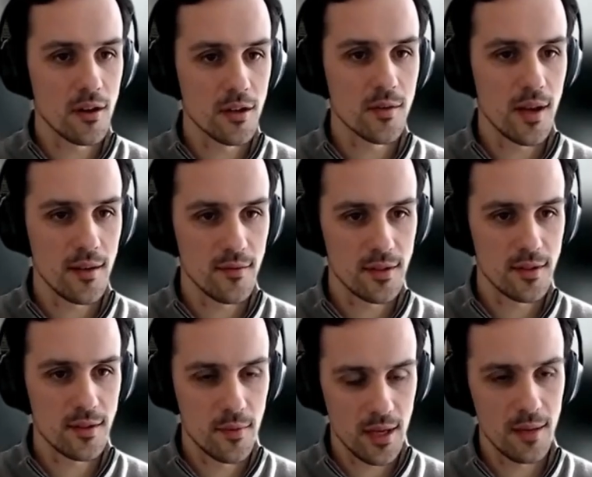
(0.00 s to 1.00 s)
hard
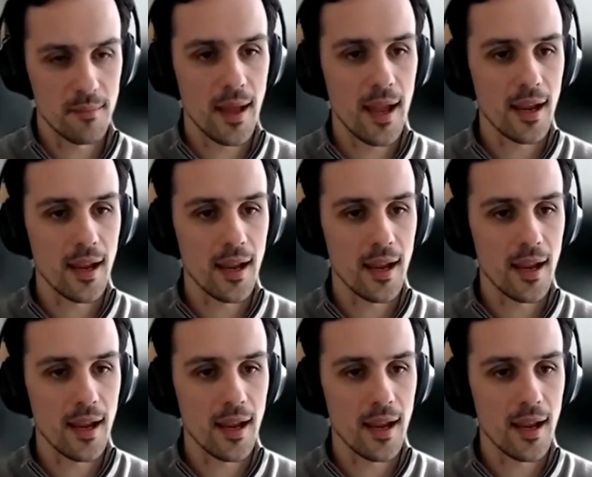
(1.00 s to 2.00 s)
drives to bring it back and then
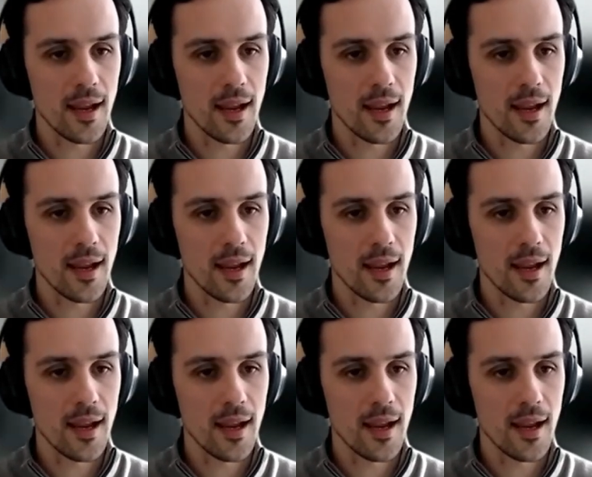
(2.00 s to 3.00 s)
make the
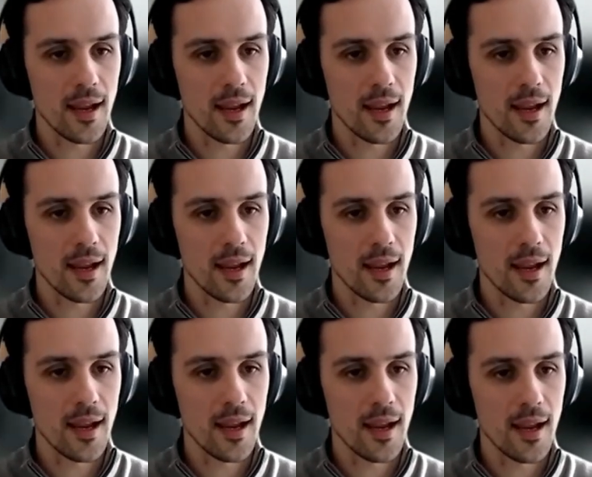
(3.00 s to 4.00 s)
kind of do the research
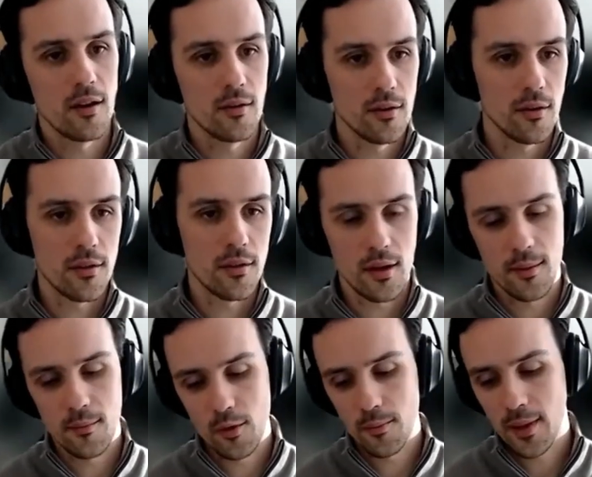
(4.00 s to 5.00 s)
back on Earth
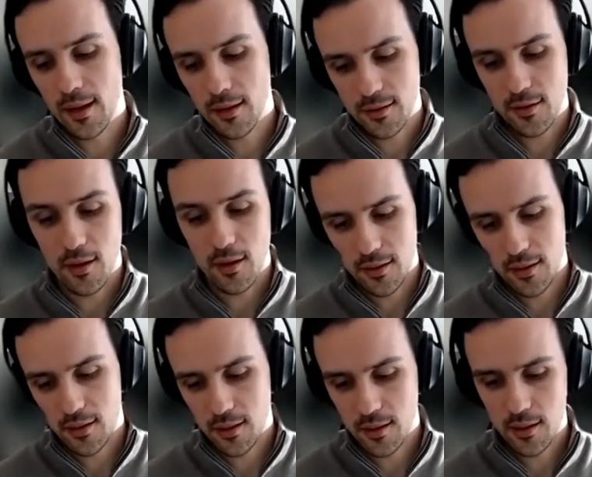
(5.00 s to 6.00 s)
um, or back, sorry, on
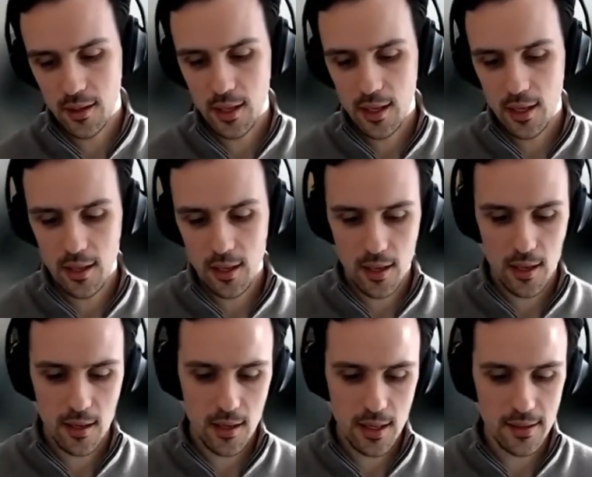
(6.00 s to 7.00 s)
the
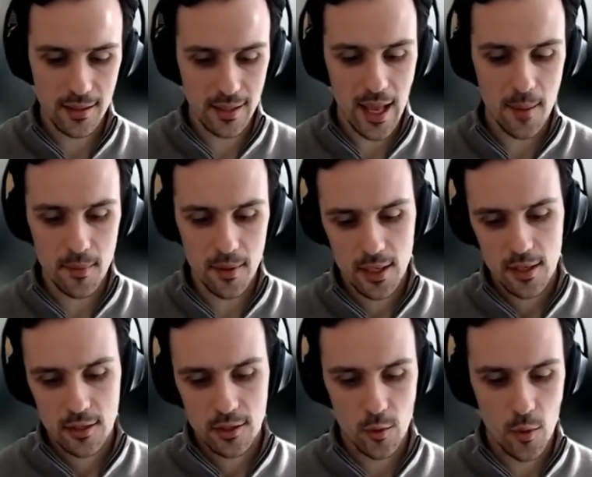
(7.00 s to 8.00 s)
uh, in the lab.
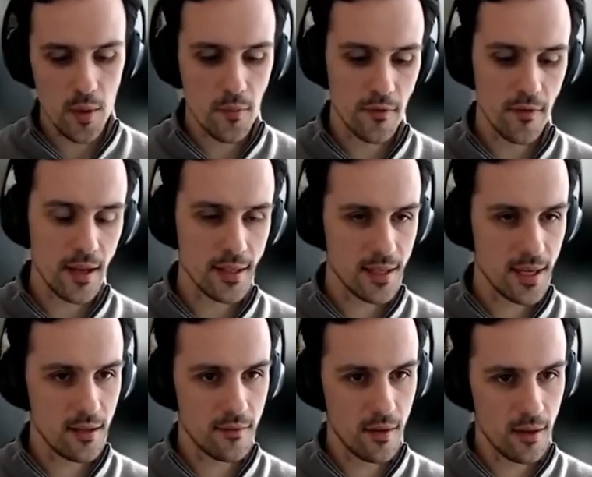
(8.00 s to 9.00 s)
So what we provide is
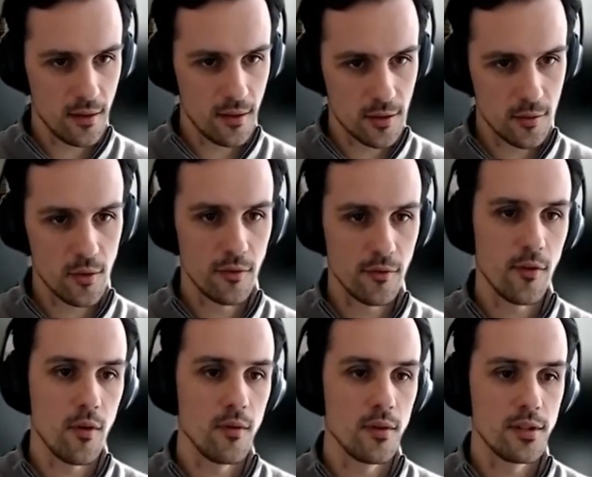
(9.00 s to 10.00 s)
kind of a store and
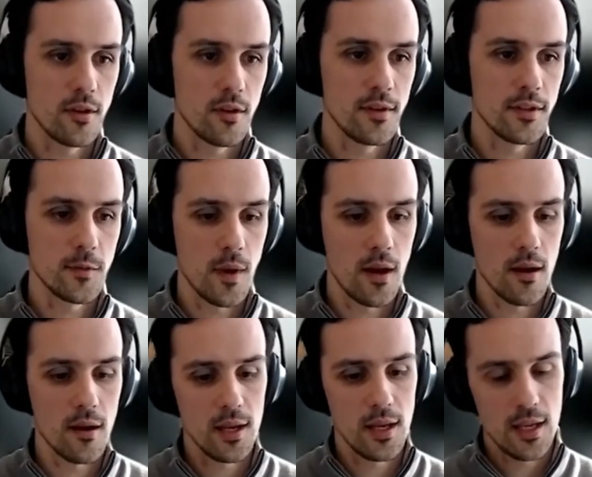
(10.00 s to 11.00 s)
forward service
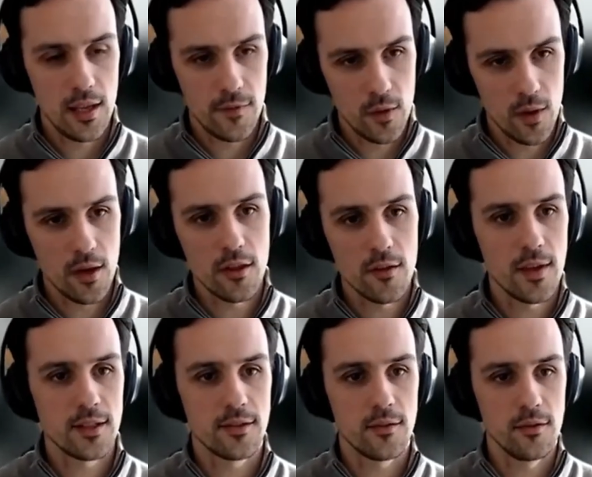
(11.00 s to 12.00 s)
where if you're on the
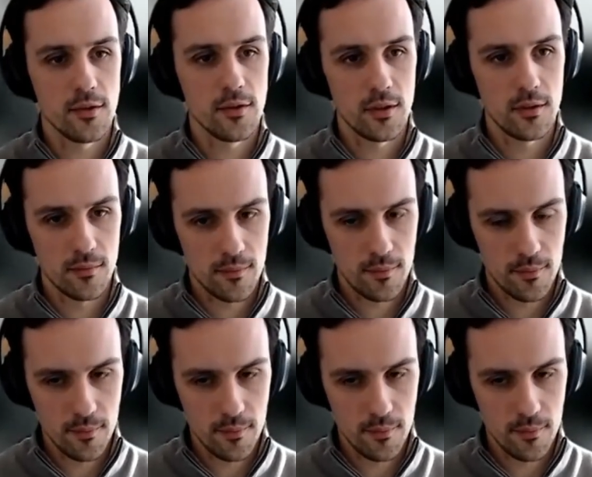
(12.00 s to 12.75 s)
vessel, you can